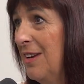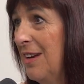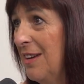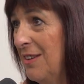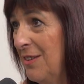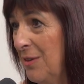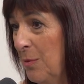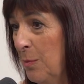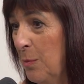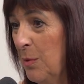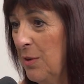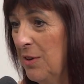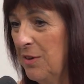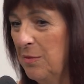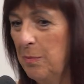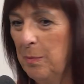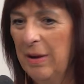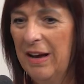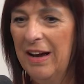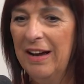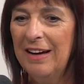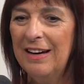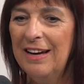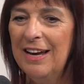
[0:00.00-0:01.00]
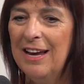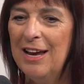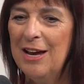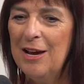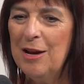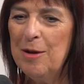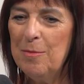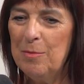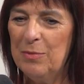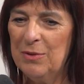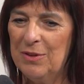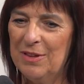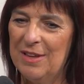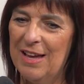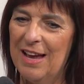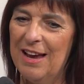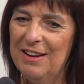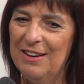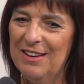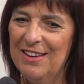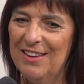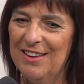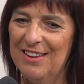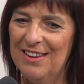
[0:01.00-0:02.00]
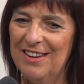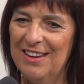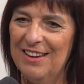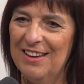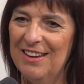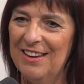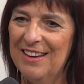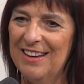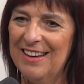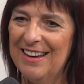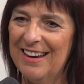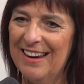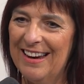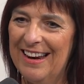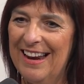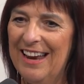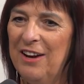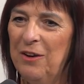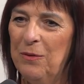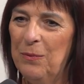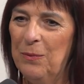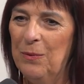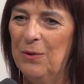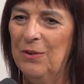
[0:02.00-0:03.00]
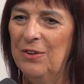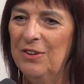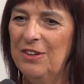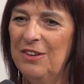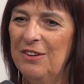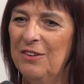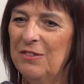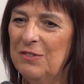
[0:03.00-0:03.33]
someone's back, but then the leg one,